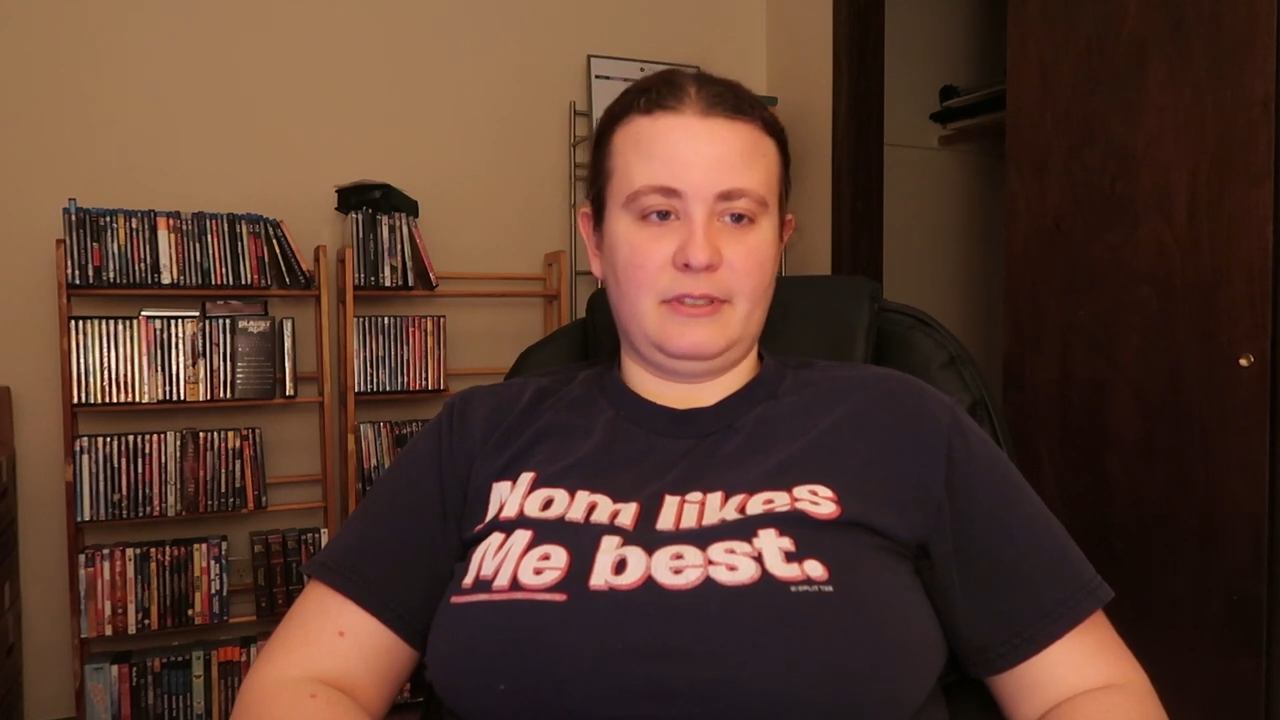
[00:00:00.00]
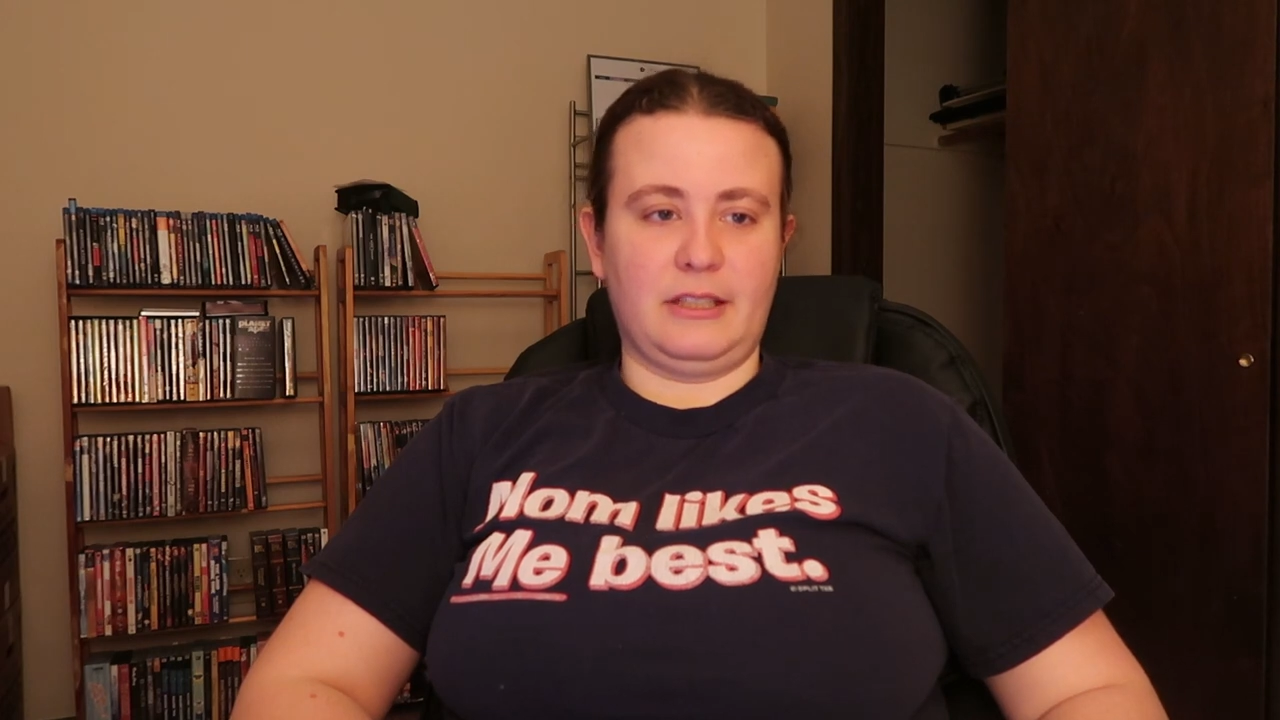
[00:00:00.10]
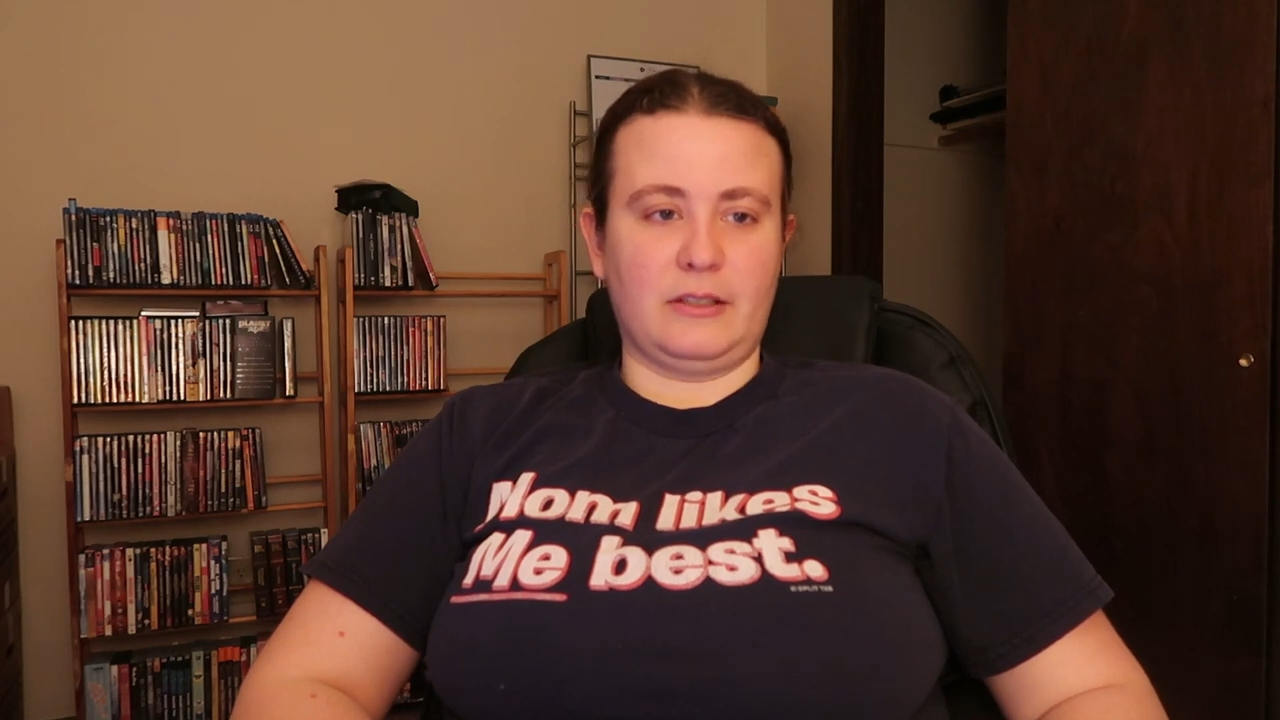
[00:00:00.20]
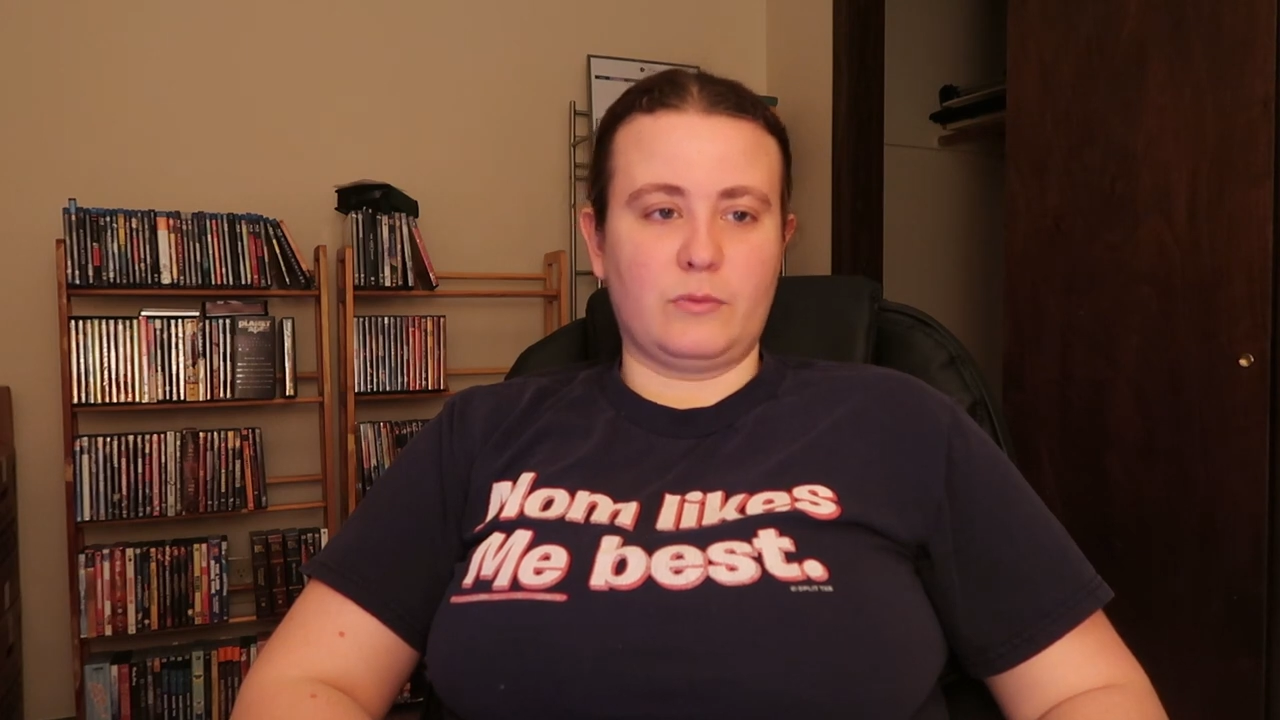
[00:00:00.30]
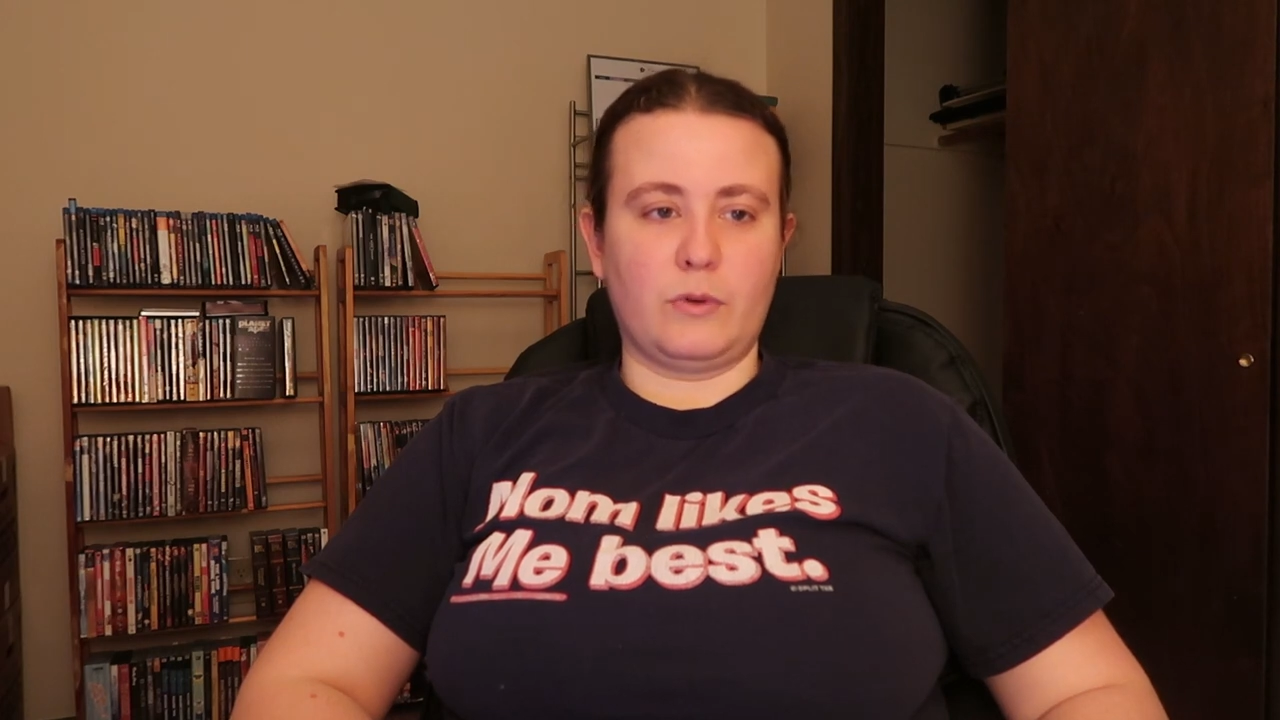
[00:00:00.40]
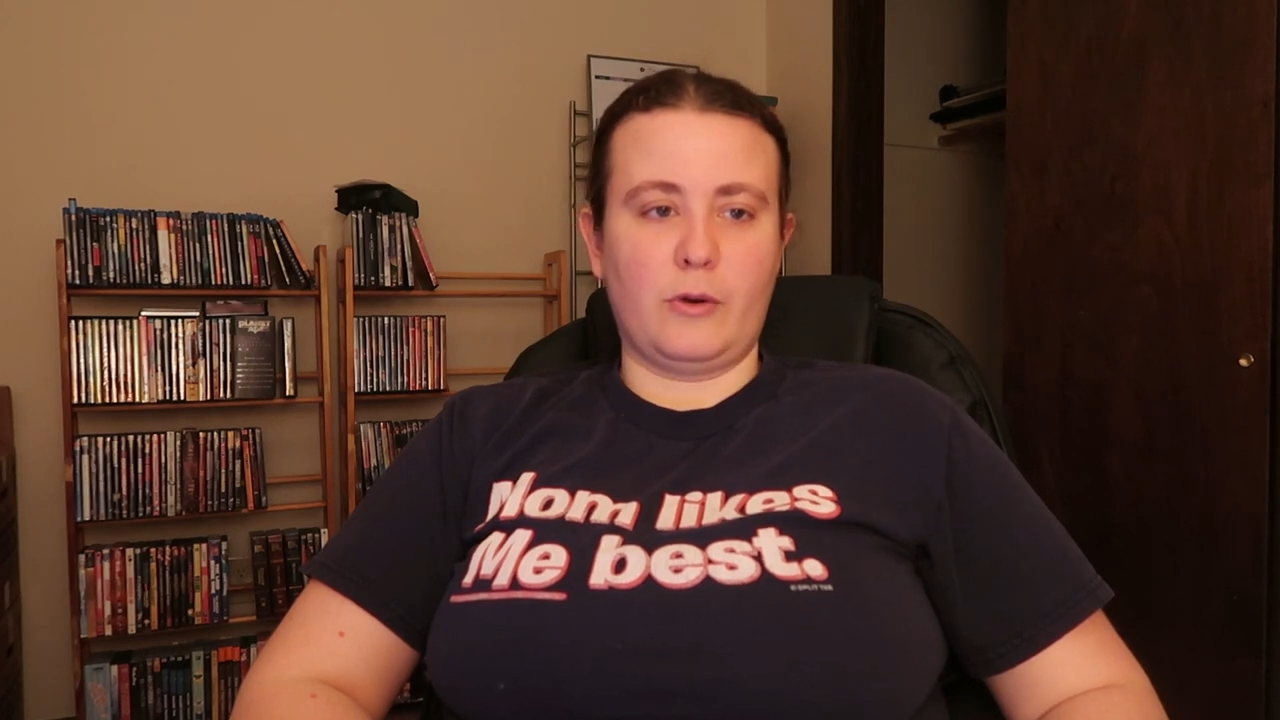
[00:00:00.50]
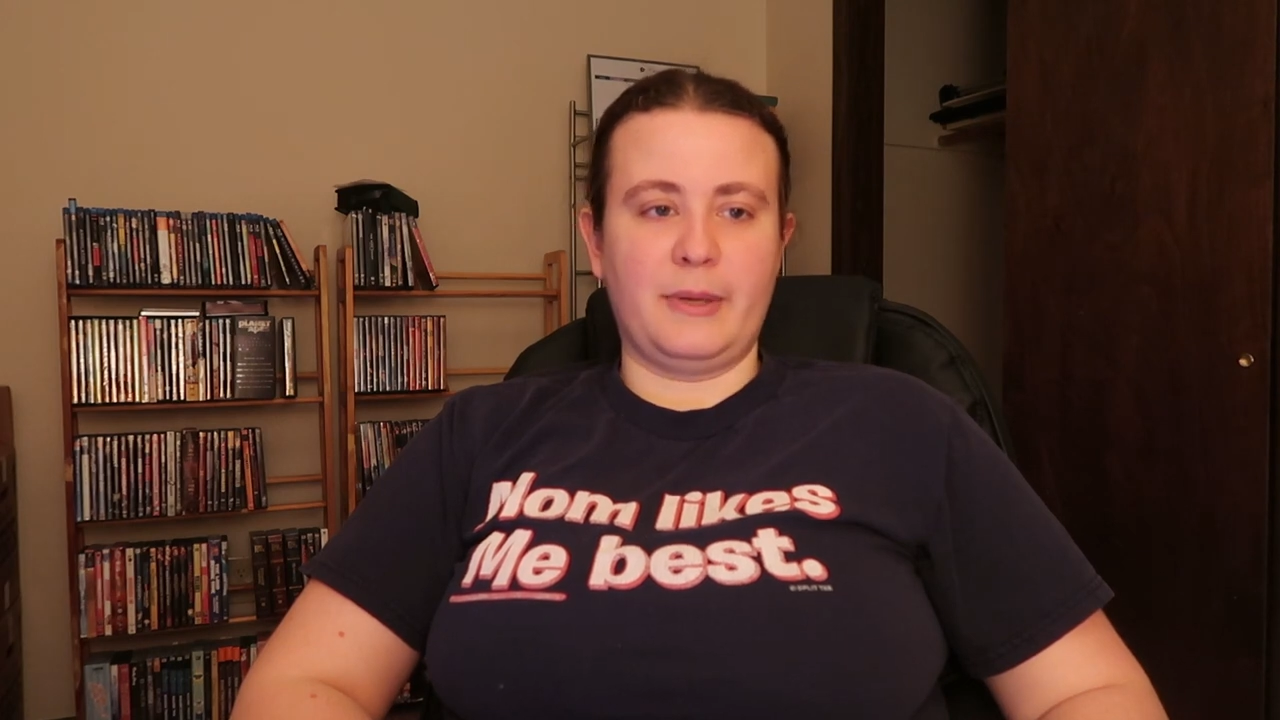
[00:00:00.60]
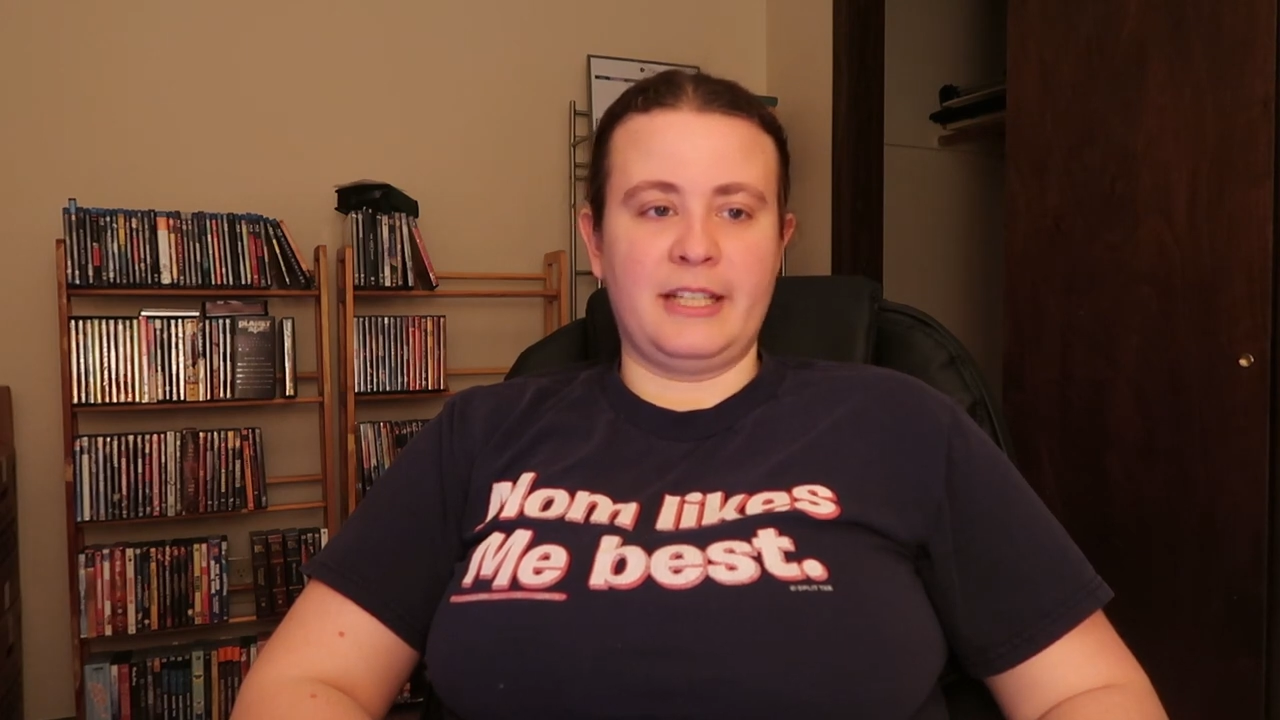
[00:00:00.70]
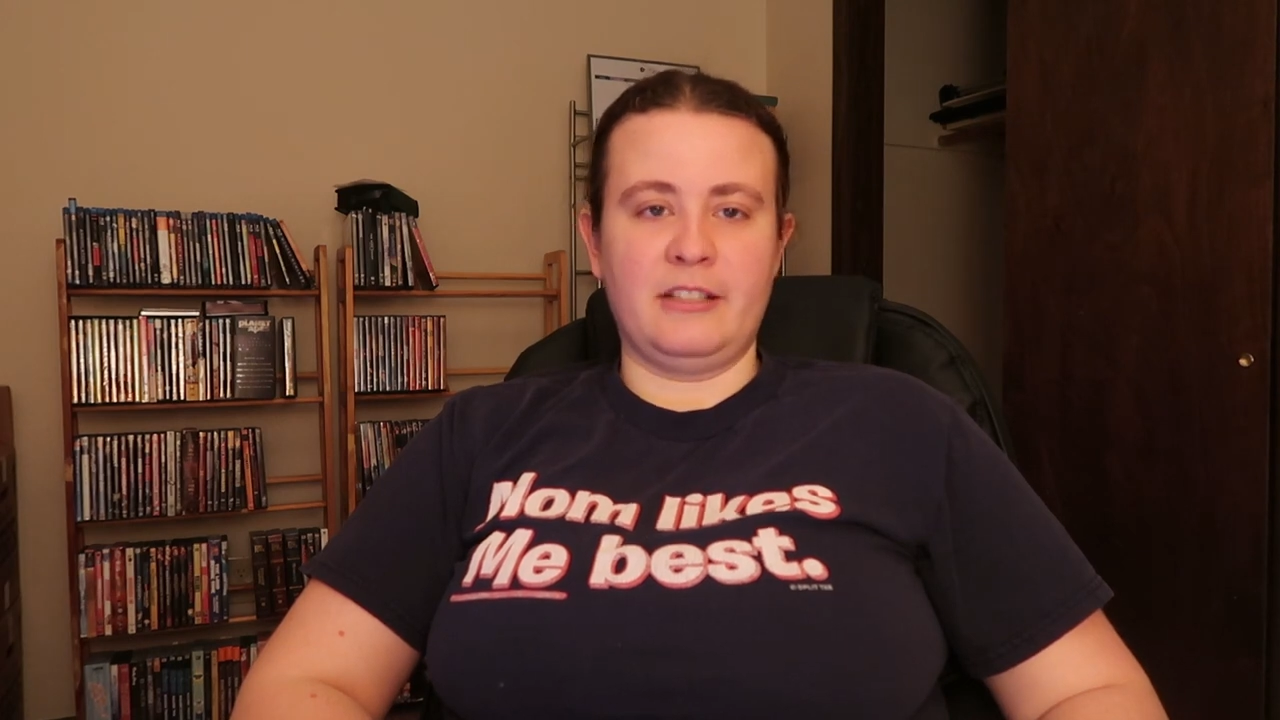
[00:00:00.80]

Roman